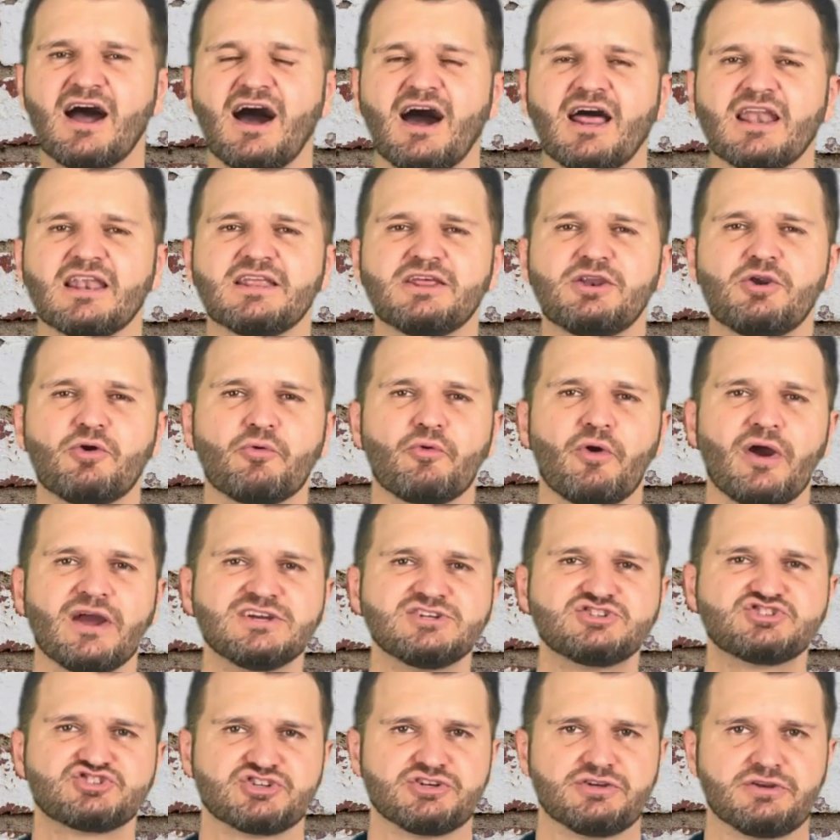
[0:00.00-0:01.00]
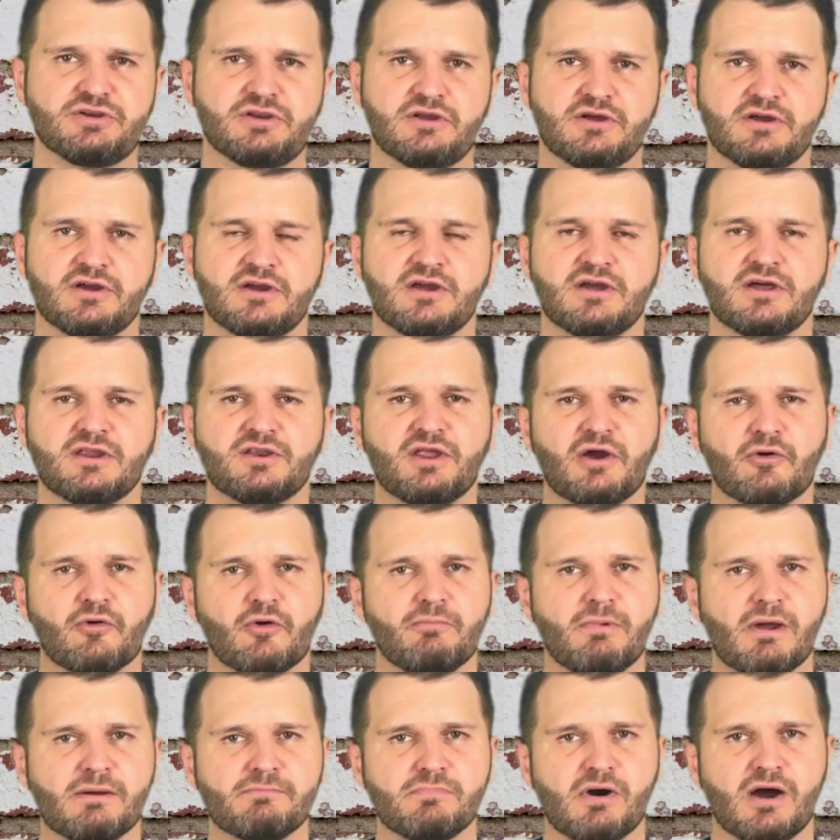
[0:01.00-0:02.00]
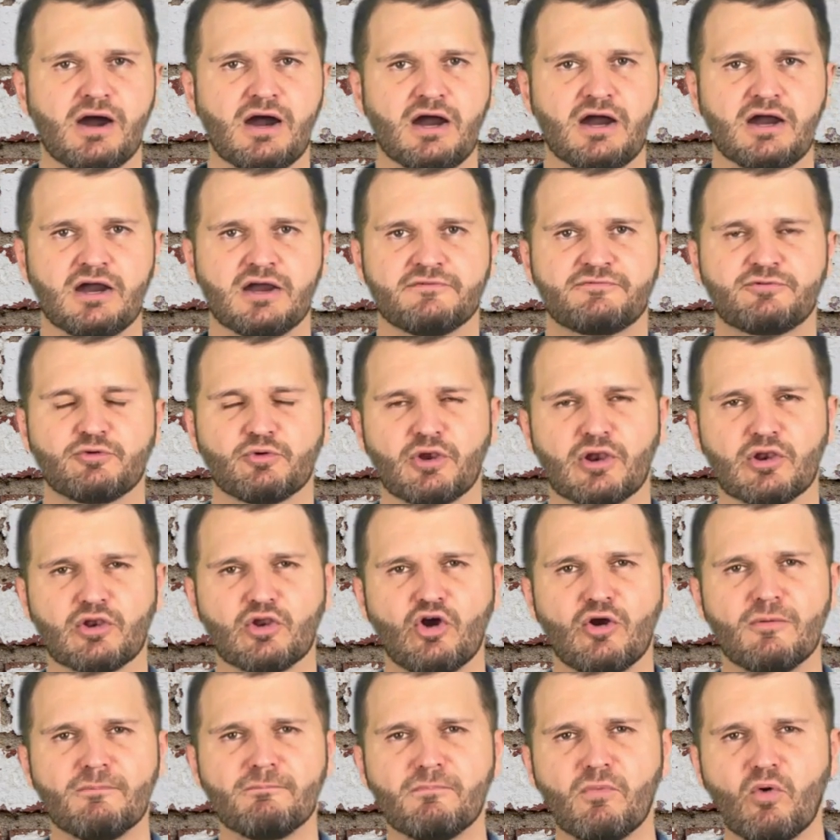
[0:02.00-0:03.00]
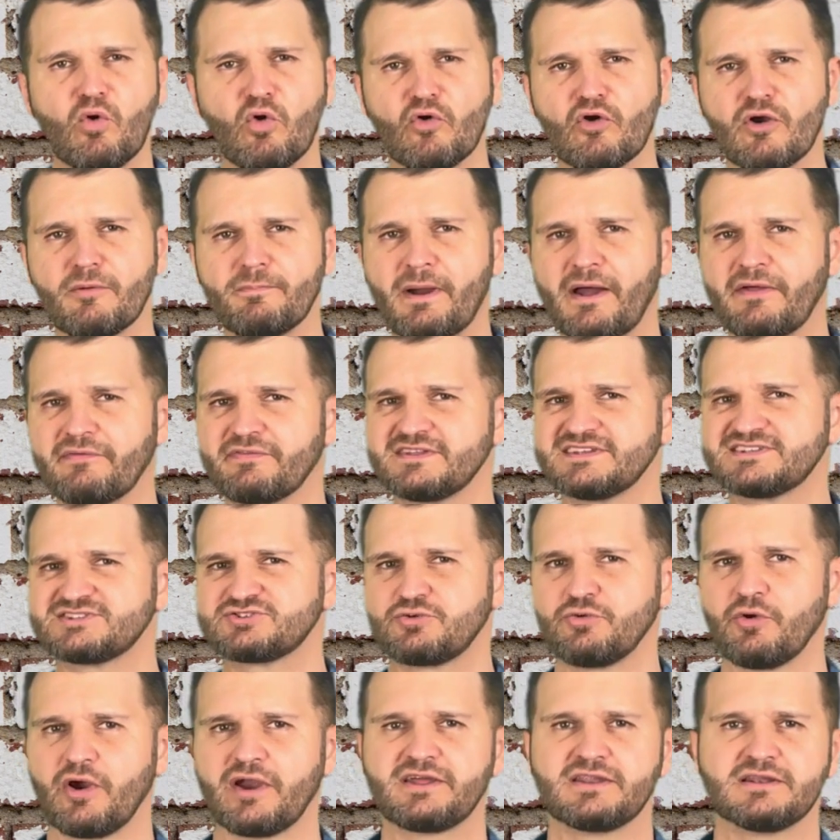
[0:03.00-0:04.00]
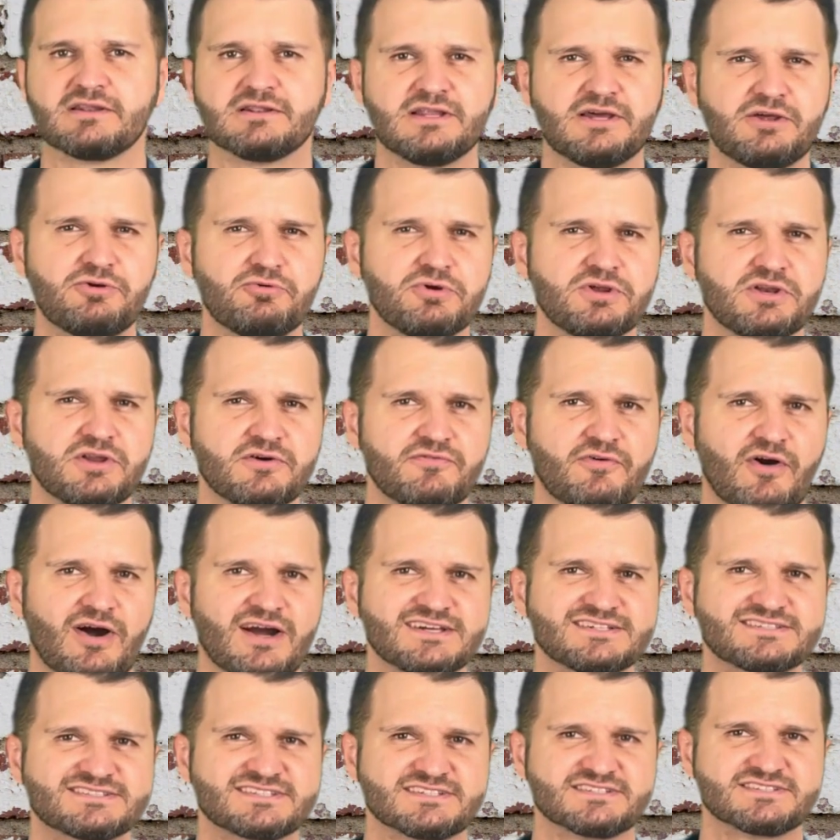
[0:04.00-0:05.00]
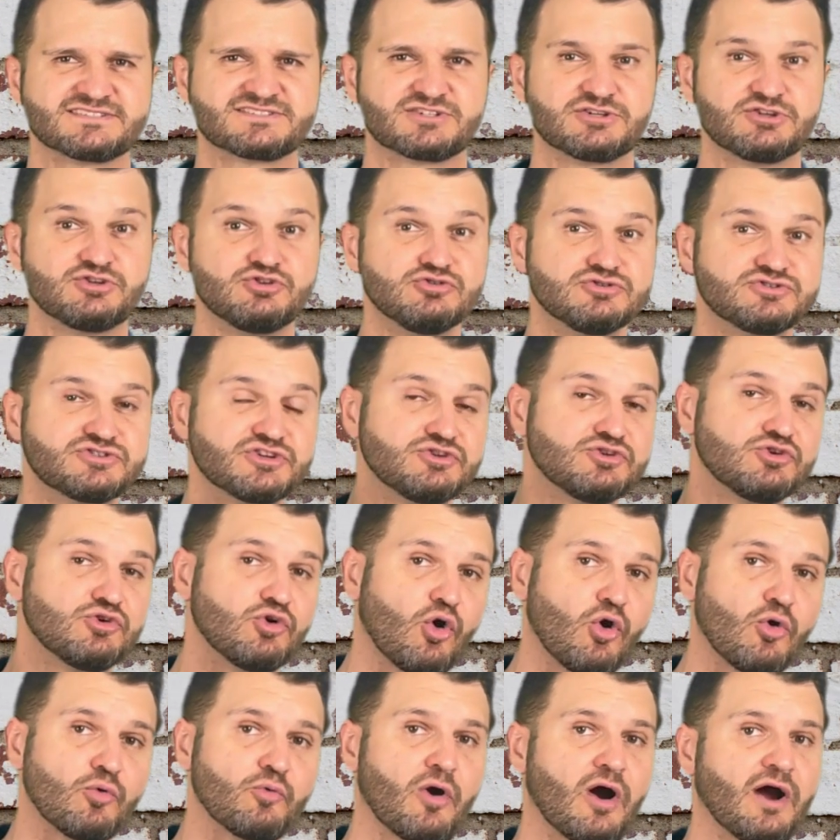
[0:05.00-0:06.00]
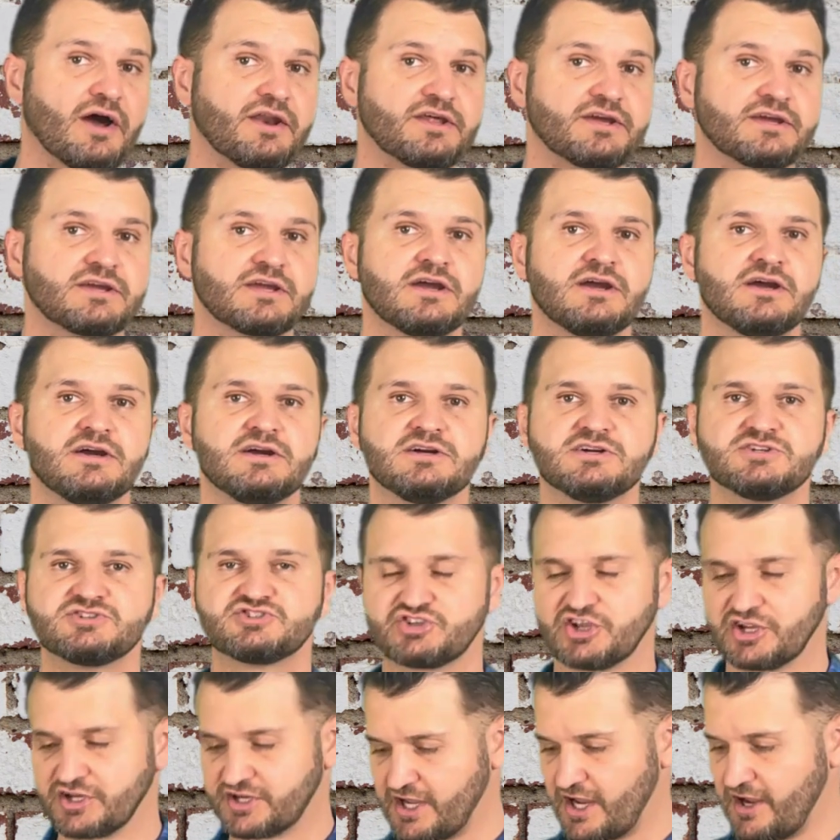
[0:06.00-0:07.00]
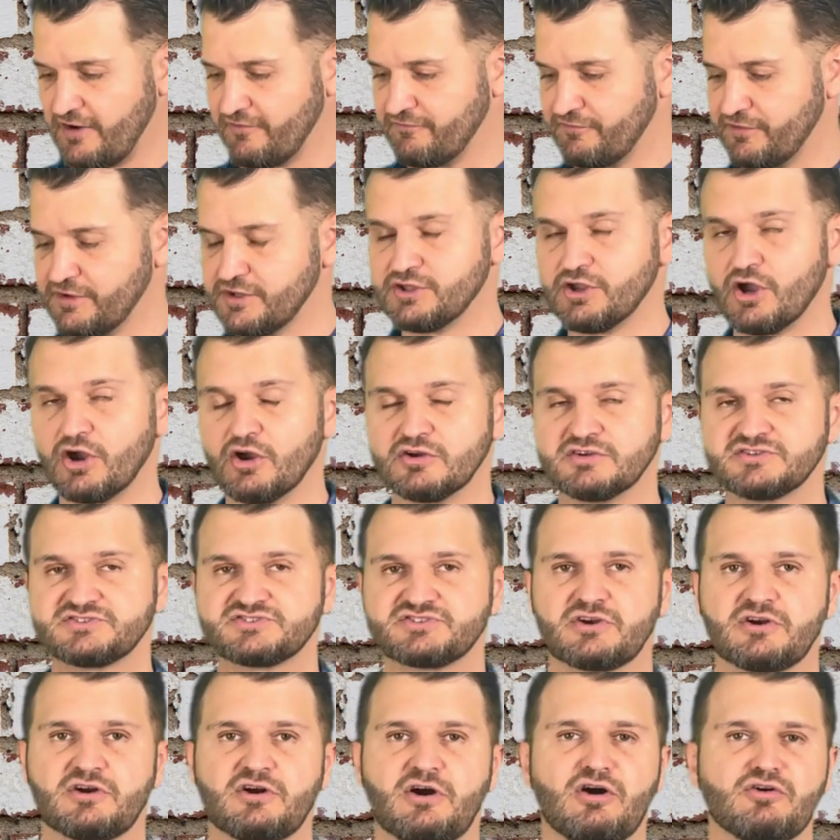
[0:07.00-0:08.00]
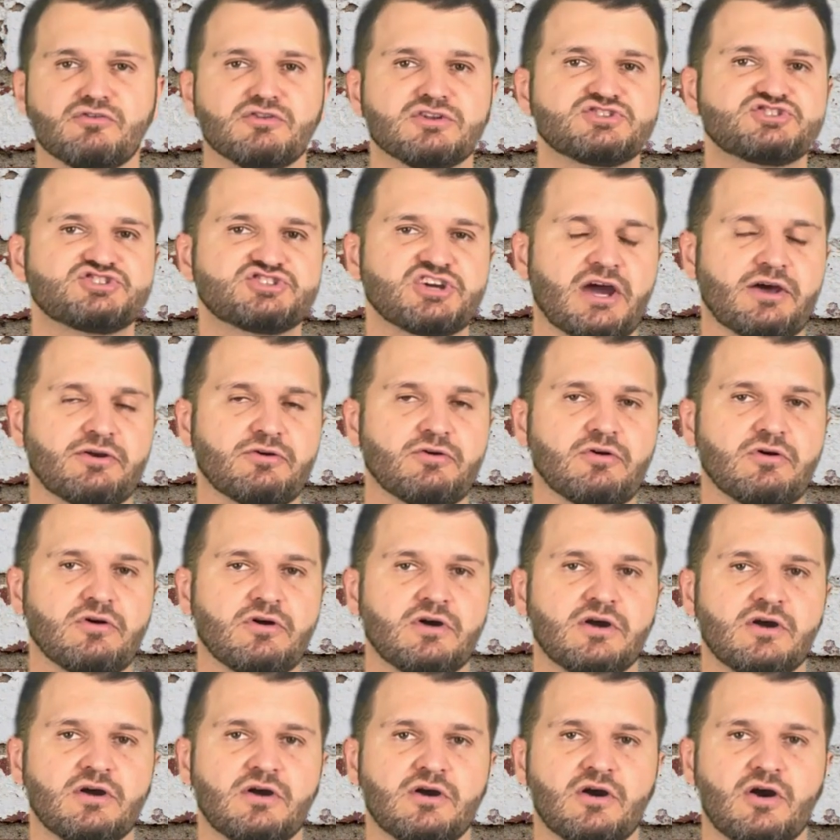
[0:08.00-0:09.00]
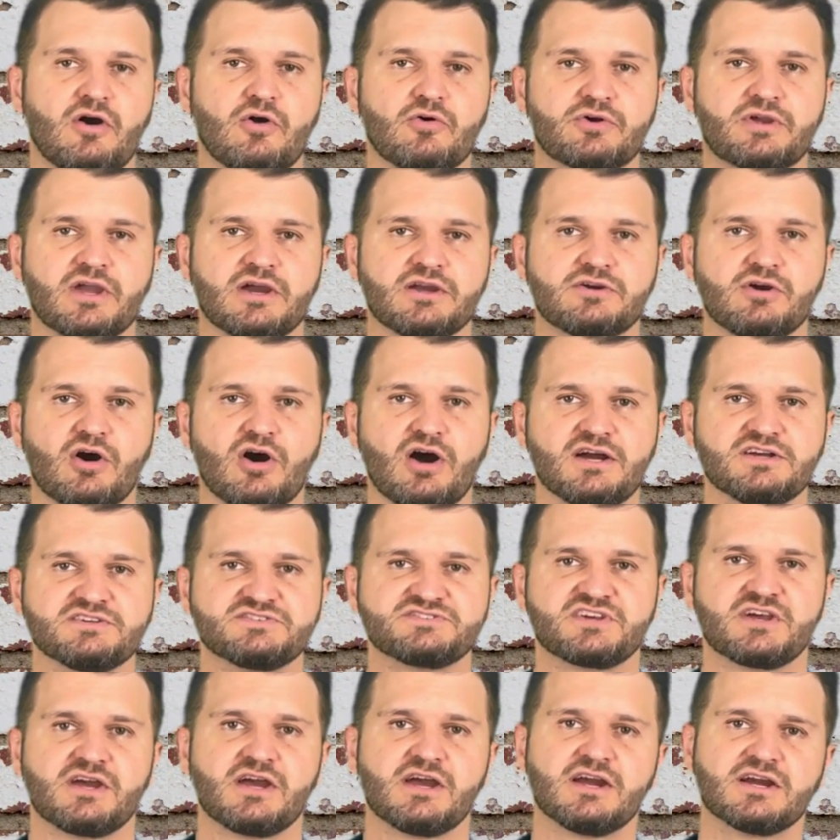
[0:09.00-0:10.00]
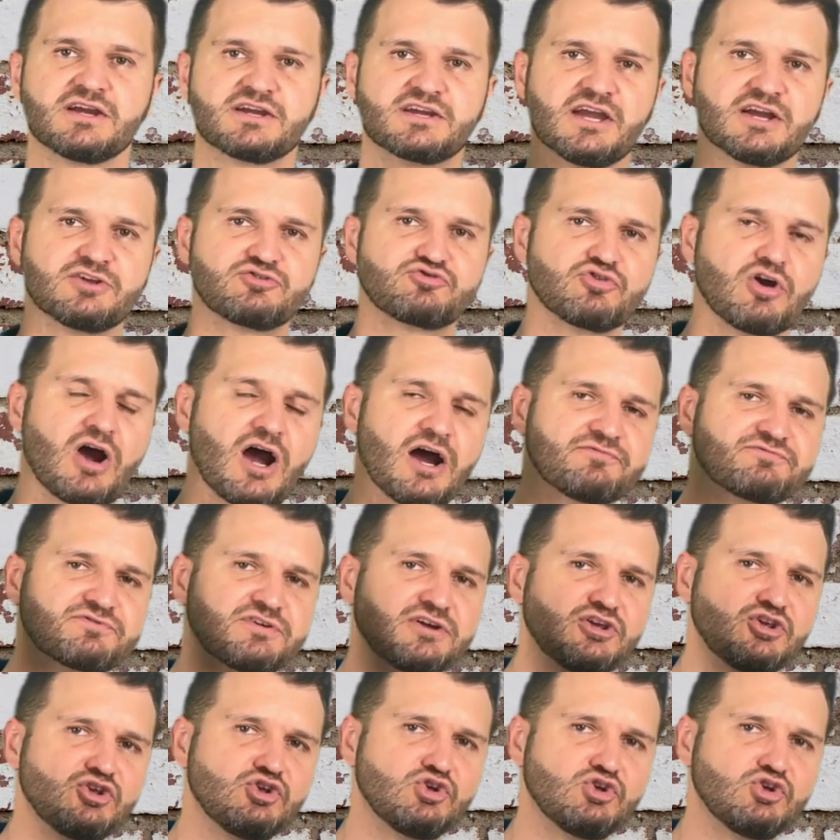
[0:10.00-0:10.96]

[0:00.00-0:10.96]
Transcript: alliteration. Now remember, if you want to learn more about these great literary devices to use in your writing, check out videos on the channel. Okay guys, get drafting